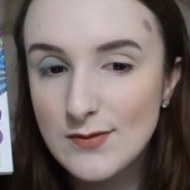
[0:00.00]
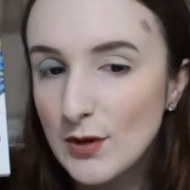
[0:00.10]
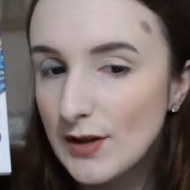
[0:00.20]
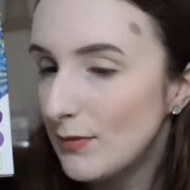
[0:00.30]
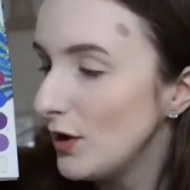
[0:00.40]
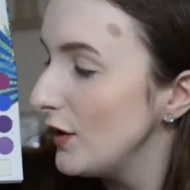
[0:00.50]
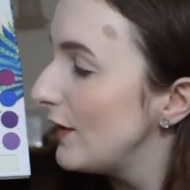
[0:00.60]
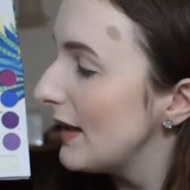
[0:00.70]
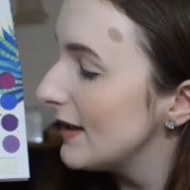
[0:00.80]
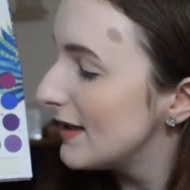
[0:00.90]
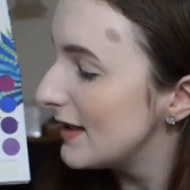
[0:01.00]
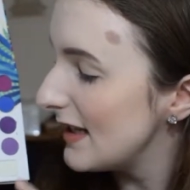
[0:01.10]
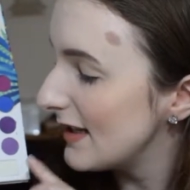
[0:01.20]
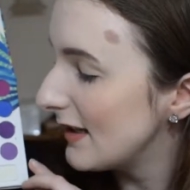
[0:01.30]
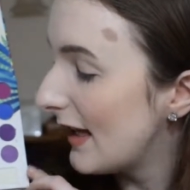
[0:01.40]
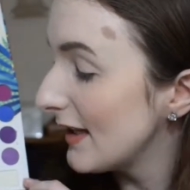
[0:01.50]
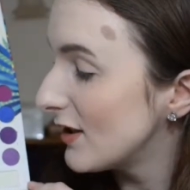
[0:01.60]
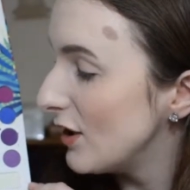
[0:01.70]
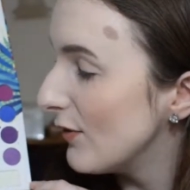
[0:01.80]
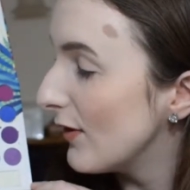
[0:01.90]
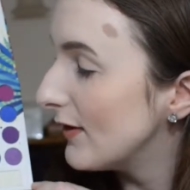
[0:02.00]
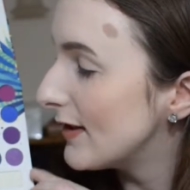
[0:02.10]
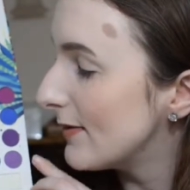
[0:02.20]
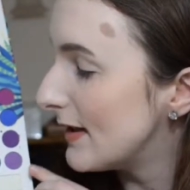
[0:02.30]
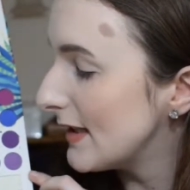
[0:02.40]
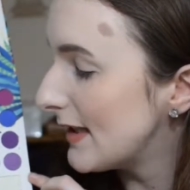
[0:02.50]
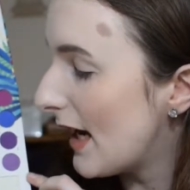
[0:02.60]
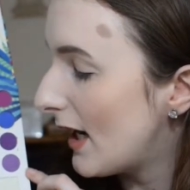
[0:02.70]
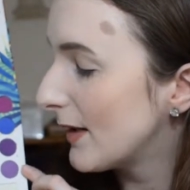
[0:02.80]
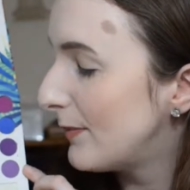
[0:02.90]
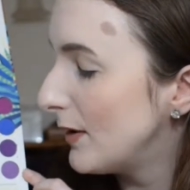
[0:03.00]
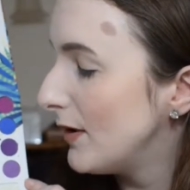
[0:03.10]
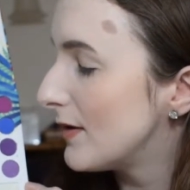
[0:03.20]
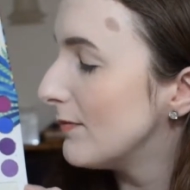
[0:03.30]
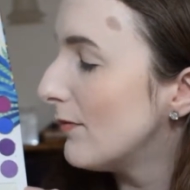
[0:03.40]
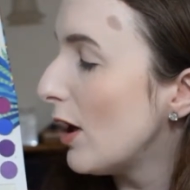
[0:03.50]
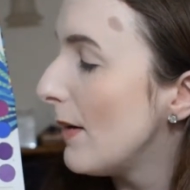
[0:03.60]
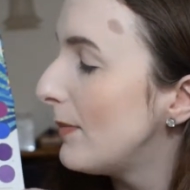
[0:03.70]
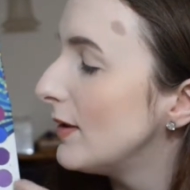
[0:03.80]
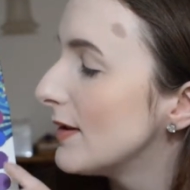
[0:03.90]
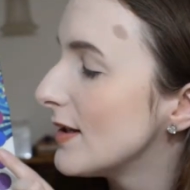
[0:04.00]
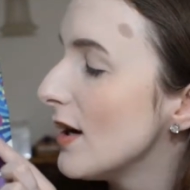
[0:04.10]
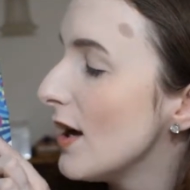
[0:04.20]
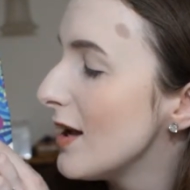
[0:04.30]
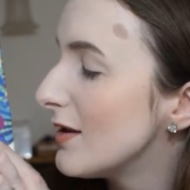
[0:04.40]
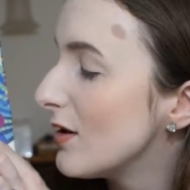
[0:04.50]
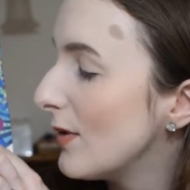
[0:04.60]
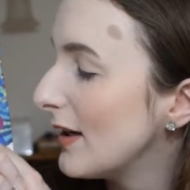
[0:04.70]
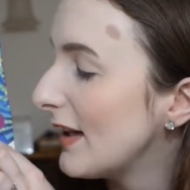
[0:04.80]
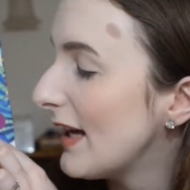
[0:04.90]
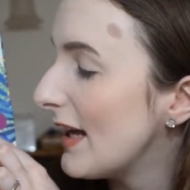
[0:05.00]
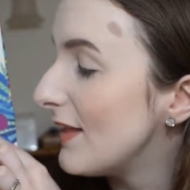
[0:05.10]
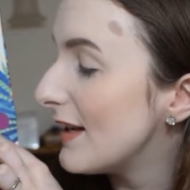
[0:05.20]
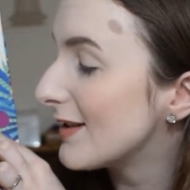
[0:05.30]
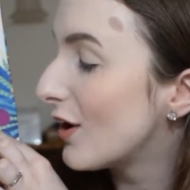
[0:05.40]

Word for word: we're going to move into these last two rows with the dark blues and purples. So we're going to hit this